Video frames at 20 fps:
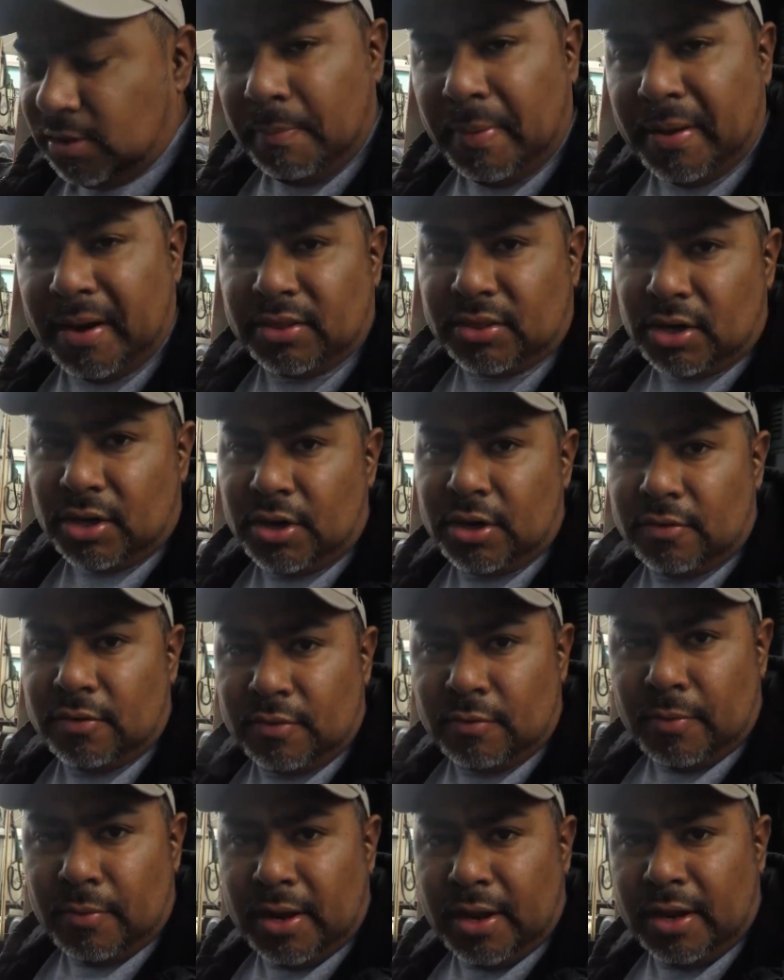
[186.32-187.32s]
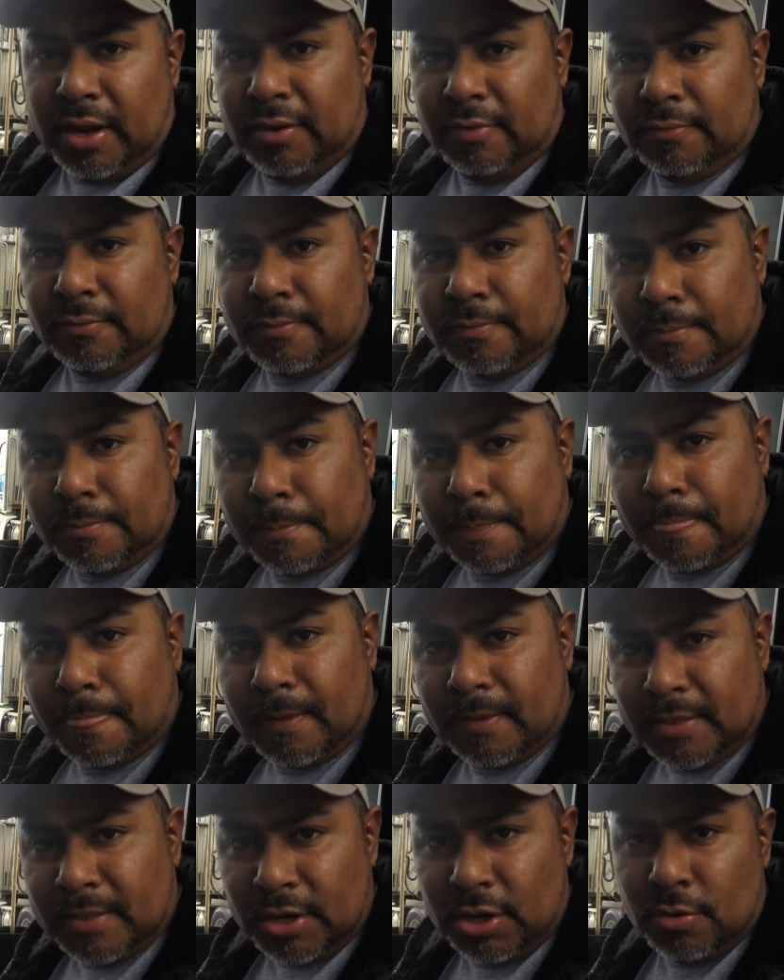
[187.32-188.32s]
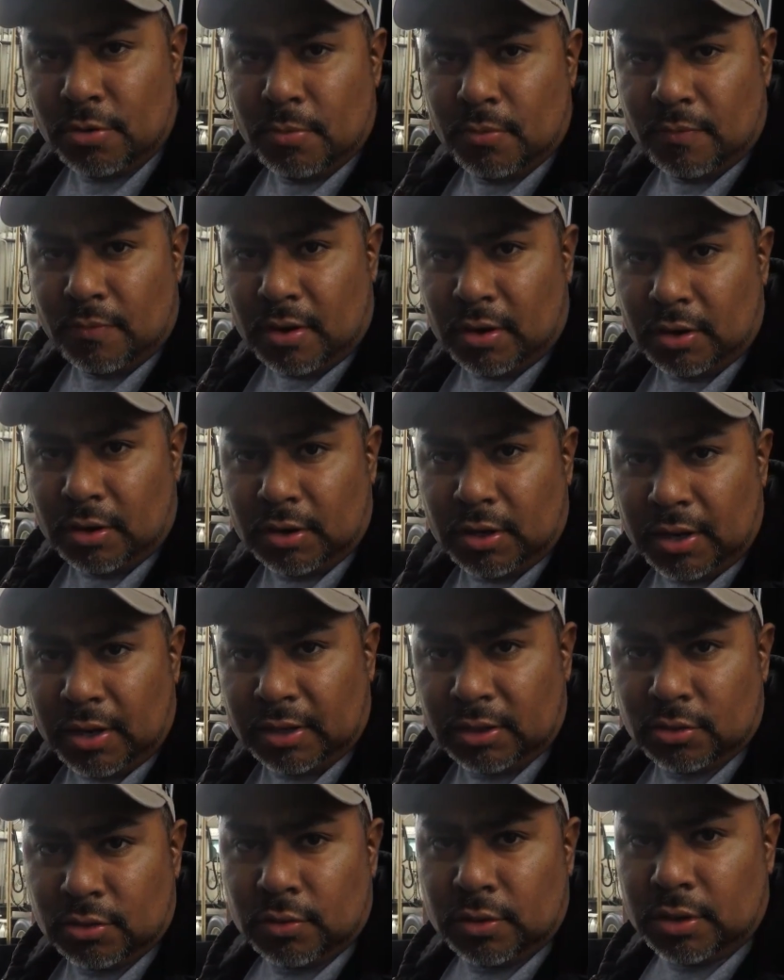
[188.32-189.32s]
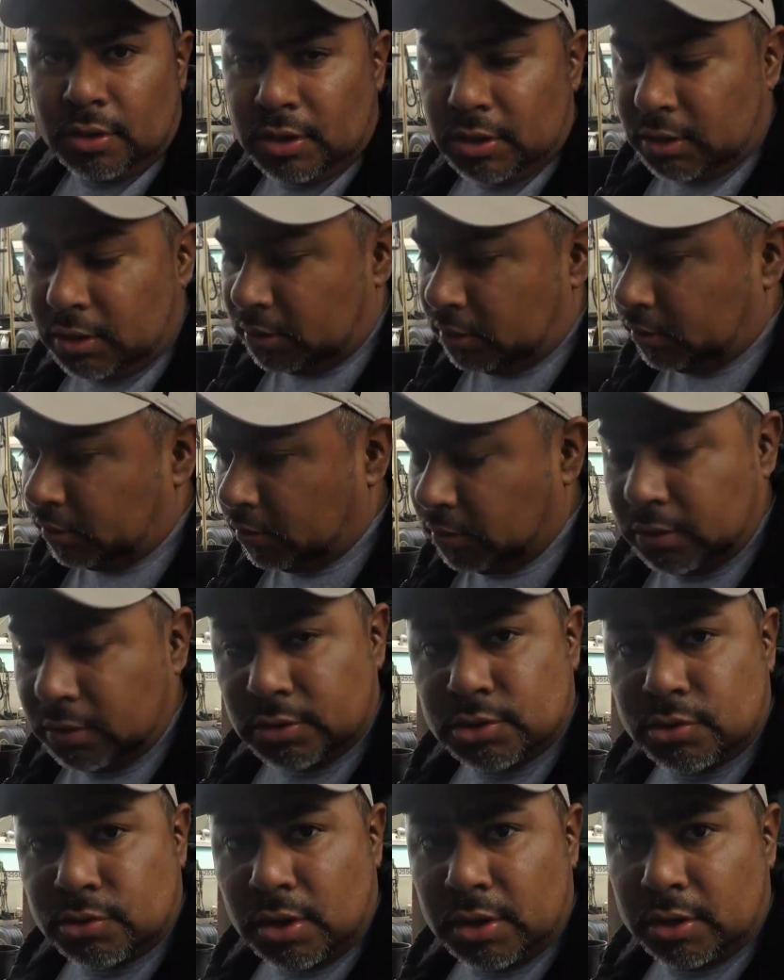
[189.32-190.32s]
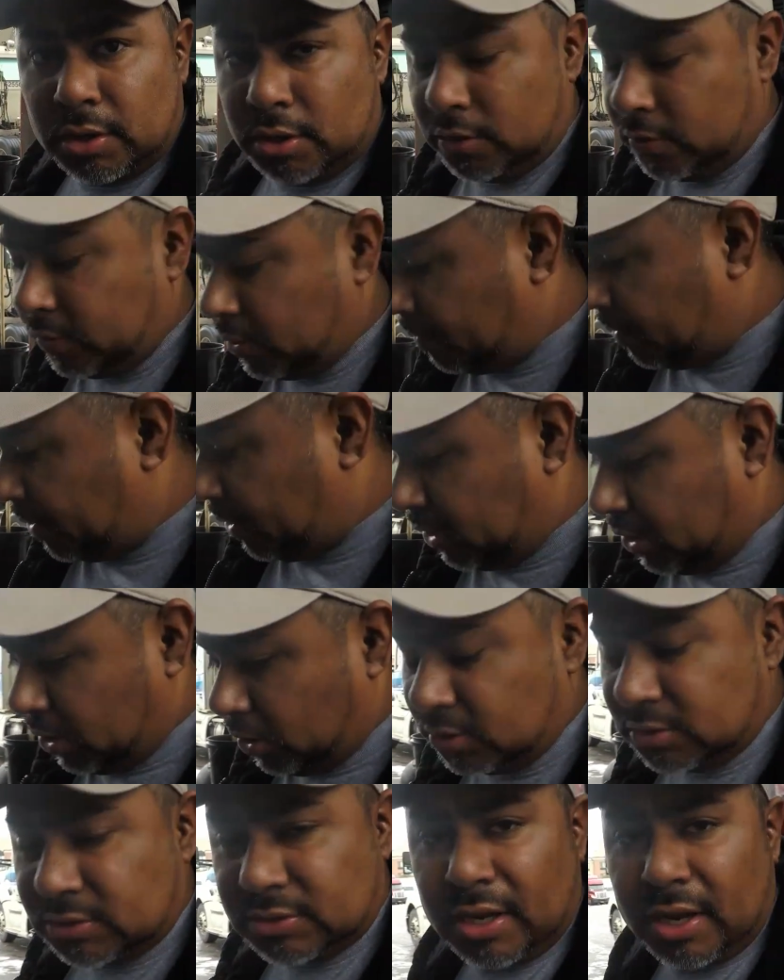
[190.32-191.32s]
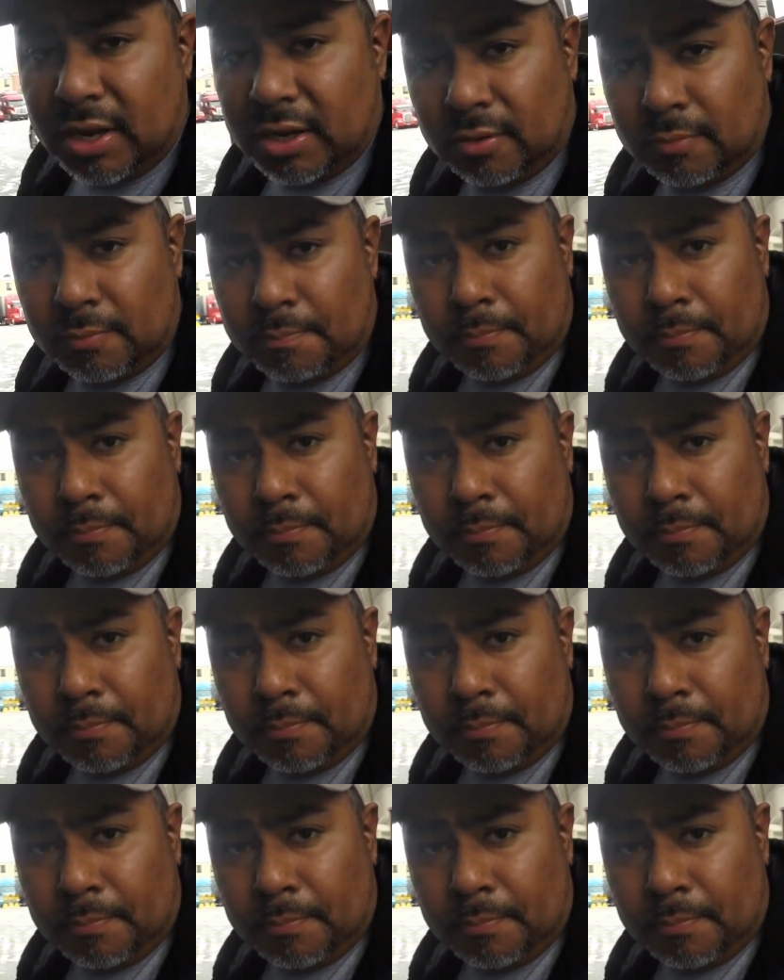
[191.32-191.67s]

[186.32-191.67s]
about 1/3 of the way. Then you move on and do the truck, the other side,